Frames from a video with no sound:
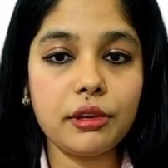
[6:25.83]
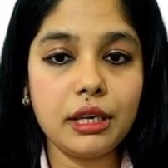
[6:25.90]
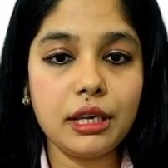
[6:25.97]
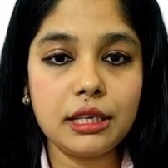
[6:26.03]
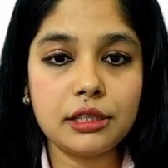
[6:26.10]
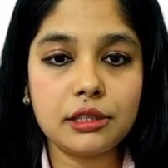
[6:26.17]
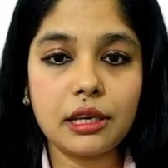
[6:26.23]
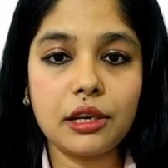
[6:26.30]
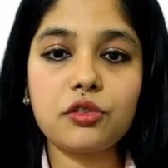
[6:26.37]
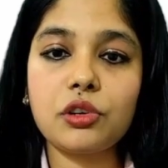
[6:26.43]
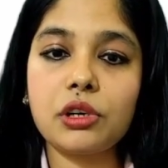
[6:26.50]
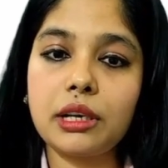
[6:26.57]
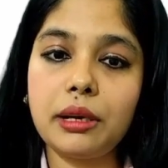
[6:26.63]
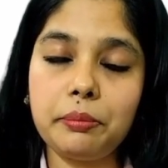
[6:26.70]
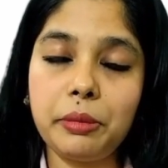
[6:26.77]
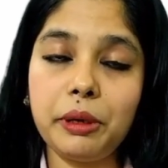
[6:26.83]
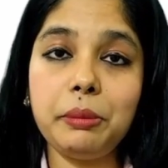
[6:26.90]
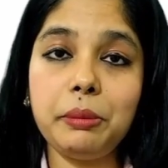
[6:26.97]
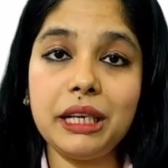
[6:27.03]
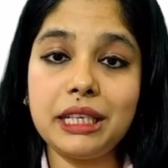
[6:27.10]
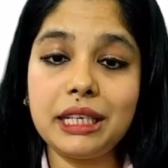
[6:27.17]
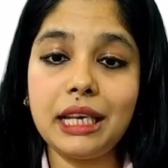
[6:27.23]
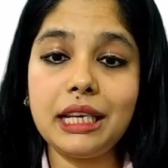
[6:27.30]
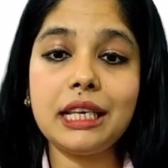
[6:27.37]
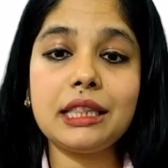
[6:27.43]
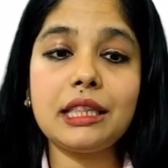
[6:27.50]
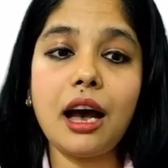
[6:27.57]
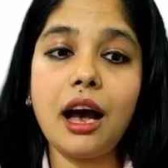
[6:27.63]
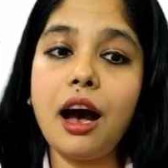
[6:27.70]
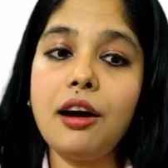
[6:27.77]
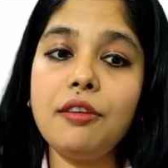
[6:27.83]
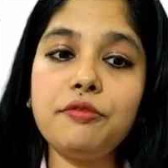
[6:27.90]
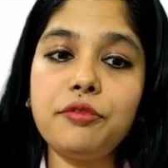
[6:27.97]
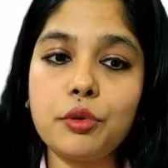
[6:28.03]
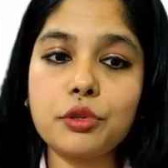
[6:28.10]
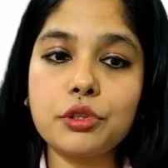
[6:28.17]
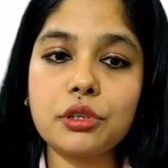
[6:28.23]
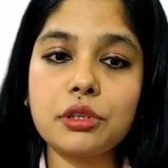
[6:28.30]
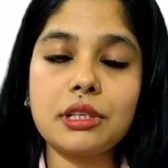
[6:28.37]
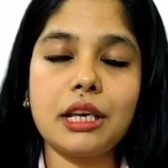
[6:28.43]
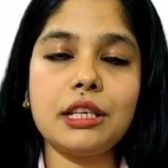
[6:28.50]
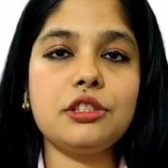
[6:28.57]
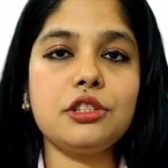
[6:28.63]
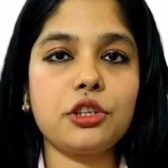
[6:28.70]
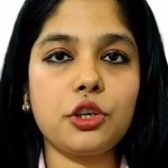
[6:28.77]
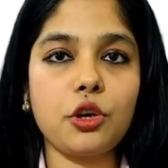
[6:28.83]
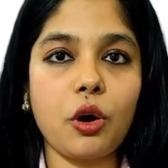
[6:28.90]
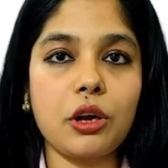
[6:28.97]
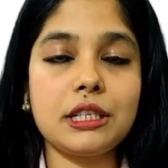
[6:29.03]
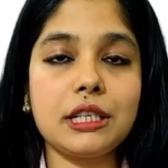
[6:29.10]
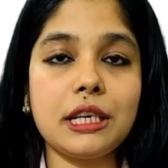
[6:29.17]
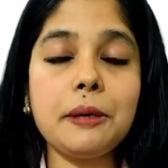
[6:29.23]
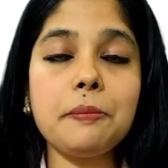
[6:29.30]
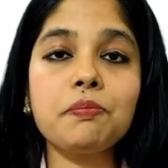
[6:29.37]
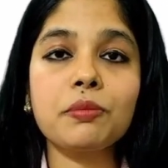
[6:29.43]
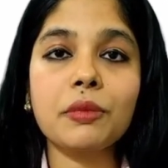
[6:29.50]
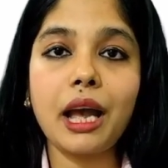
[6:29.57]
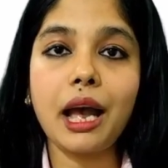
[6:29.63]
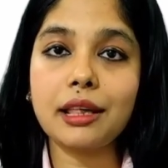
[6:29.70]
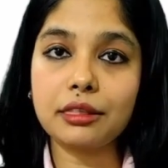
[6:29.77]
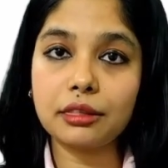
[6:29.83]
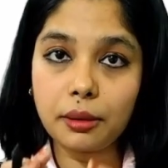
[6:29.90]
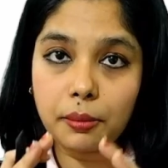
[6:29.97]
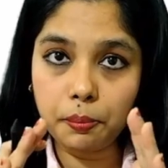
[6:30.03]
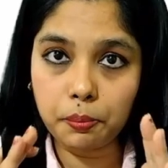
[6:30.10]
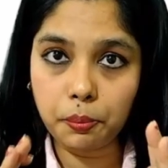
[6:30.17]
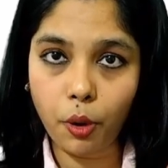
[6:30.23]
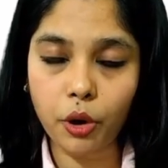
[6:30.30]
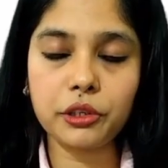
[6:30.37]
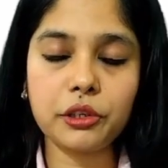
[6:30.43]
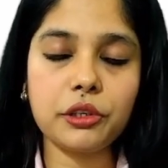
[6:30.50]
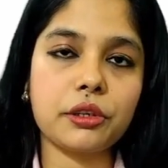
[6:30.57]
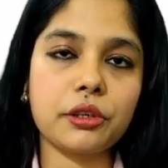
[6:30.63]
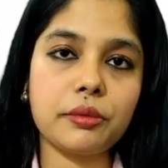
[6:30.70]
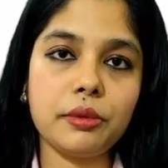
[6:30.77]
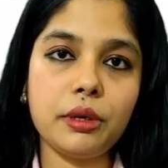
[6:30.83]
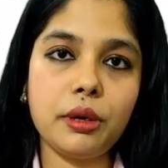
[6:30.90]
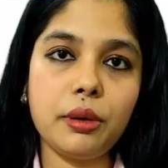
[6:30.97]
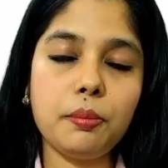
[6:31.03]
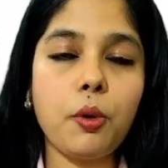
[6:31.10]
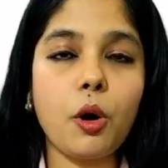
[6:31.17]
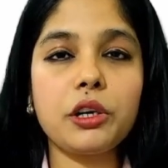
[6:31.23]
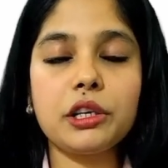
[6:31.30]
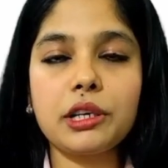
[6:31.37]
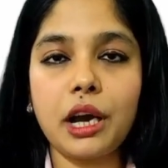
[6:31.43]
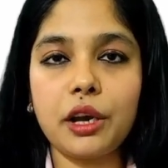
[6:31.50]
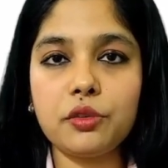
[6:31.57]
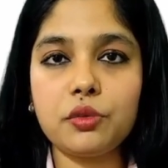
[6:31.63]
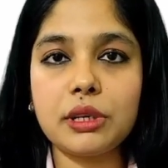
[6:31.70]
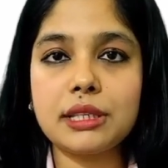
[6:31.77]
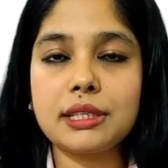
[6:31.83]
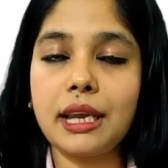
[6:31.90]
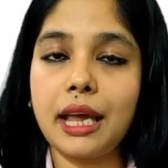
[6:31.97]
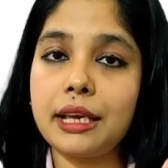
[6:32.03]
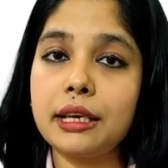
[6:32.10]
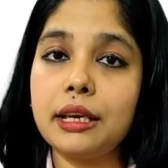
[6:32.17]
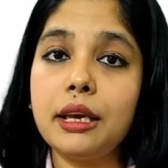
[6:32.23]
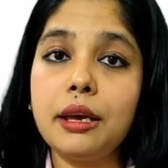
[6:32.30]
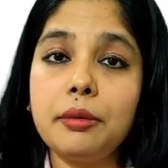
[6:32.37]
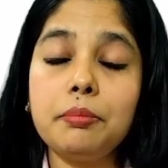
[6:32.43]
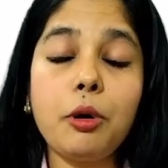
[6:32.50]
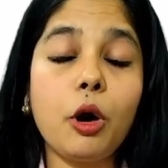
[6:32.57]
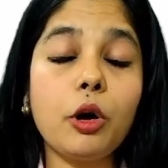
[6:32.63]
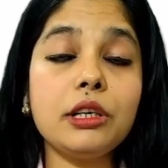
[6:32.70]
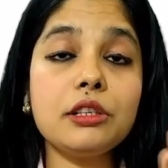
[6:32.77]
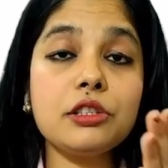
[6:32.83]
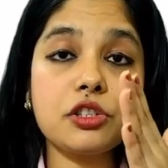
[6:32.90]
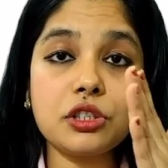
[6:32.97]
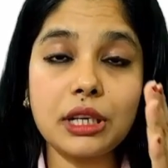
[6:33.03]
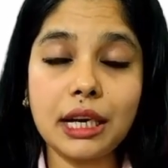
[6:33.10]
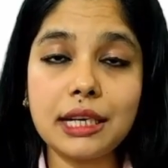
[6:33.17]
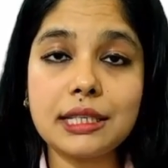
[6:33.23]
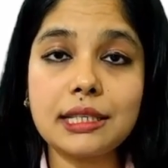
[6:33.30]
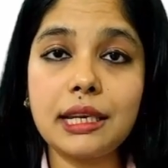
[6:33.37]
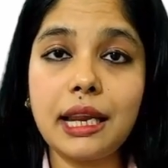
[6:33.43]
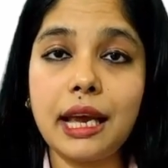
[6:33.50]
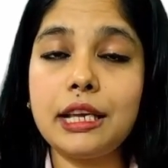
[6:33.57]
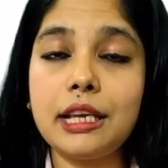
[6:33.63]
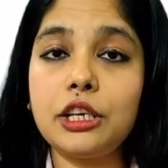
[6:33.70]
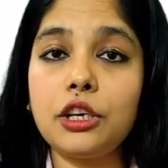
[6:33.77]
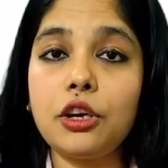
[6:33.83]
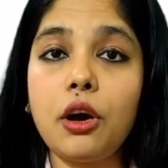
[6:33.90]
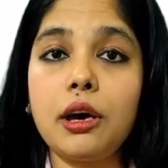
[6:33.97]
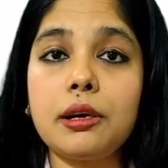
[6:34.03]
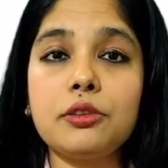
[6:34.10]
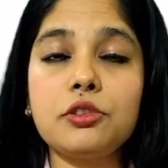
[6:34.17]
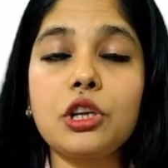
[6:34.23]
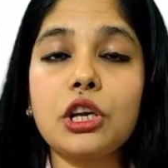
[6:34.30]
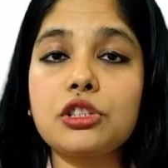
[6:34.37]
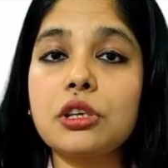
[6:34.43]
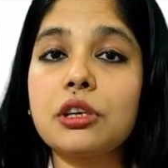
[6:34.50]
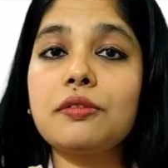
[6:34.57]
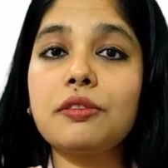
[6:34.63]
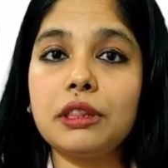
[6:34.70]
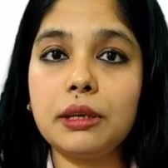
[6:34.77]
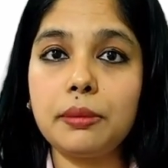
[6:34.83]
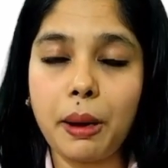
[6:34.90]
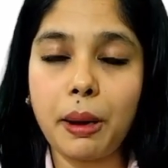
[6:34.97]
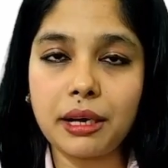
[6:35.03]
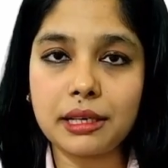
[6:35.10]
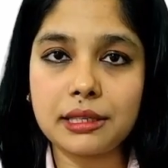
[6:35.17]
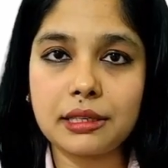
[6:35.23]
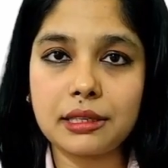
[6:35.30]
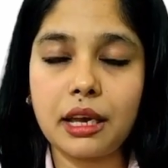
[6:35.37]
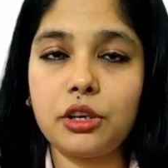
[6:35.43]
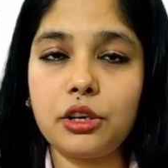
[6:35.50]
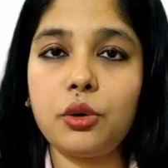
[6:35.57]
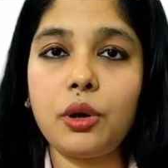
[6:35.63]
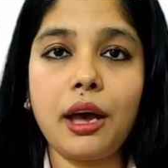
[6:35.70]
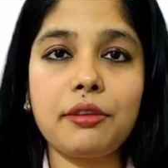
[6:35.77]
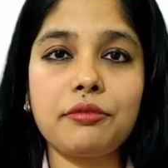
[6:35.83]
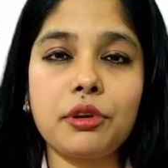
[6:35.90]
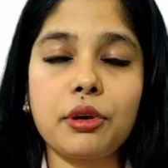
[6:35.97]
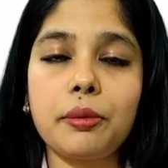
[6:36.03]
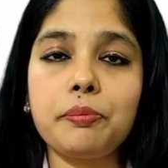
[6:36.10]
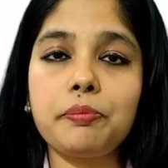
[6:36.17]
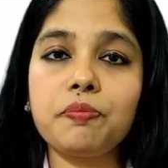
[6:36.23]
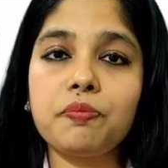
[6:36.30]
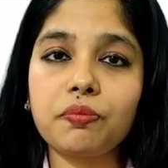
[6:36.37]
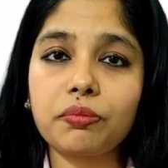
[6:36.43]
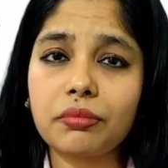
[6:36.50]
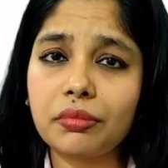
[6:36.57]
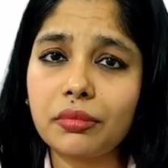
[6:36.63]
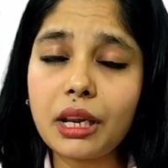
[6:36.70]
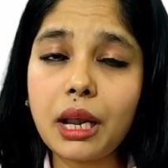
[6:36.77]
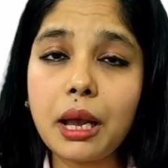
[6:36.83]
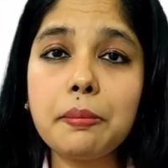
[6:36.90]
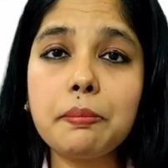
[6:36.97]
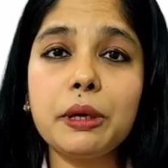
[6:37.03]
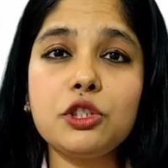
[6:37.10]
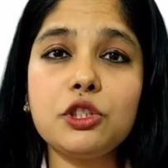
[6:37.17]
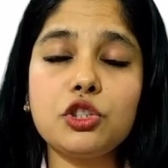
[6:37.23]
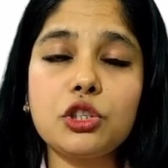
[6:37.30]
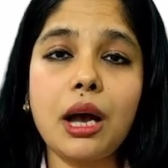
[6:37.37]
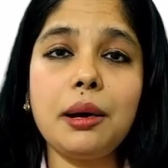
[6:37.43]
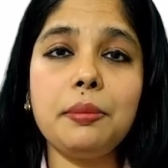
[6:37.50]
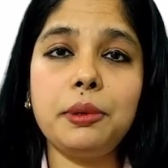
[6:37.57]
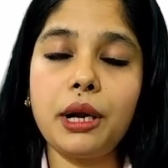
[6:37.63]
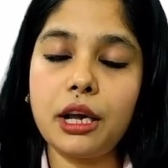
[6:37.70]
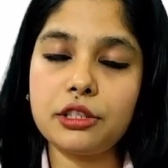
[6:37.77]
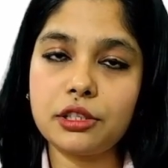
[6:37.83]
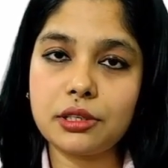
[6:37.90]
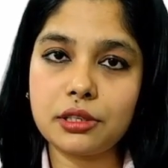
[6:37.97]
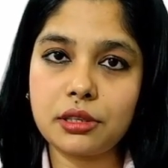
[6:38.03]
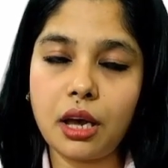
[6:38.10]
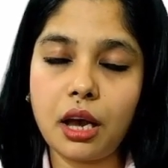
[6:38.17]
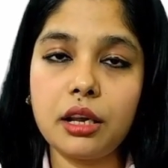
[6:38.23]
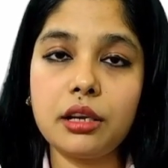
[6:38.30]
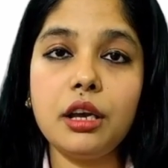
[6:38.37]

central government, maintaining the armed forces and security at the border countries, like border states, like your touching with the Pakistan, you have your Punjab, Rajasthan,